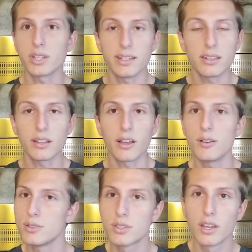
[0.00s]
anything
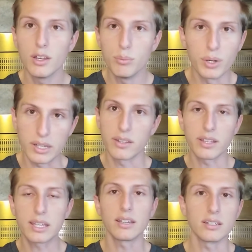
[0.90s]
else but the
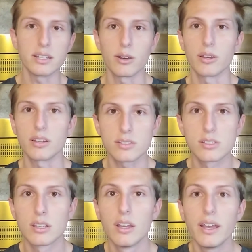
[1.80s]
king Darius,